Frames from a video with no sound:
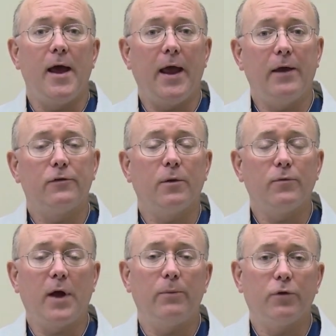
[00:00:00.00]
And
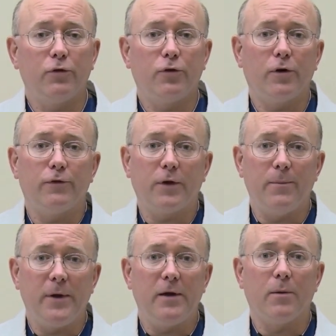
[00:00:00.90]
sometimes those nerves
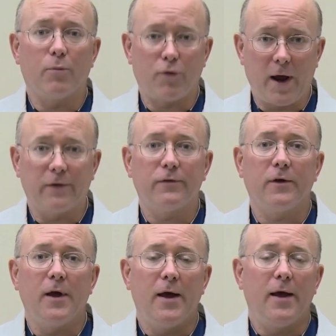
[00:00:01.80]
can be compressed.
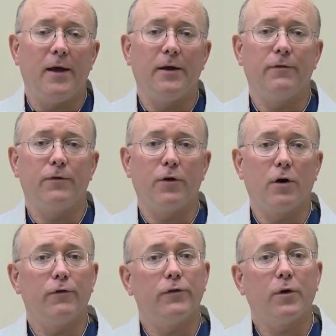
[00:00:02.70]
And if a
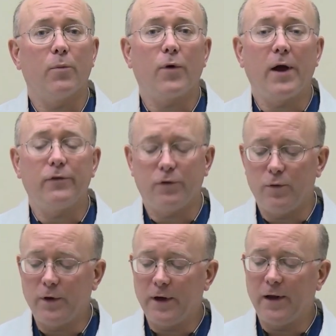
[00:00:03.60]
nerve is compressed,
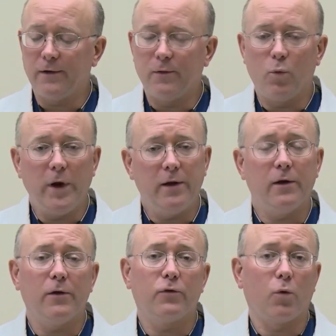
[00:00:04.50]
you can get
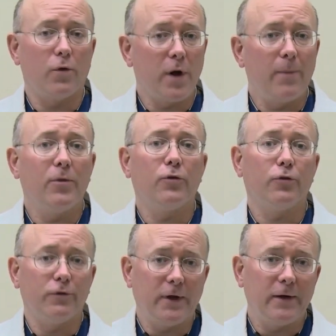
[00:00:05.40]
weakness or numbness
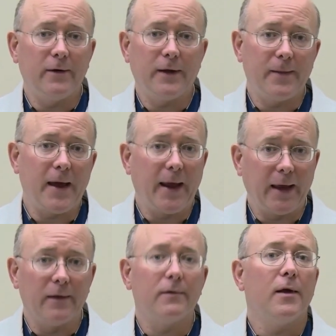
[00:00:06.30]
or tingling in the
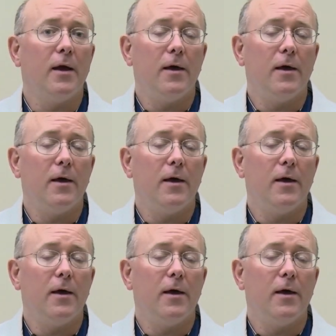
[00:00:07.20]
hand.